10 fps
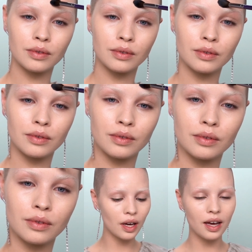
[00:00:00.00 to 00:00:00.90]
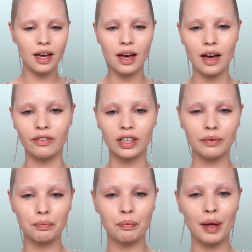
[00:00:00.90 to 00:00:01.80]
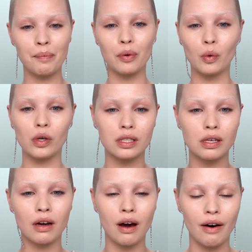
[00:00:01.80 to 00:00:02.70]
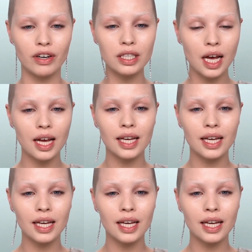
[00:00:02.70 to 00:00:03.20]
There you go, every pimple is covered.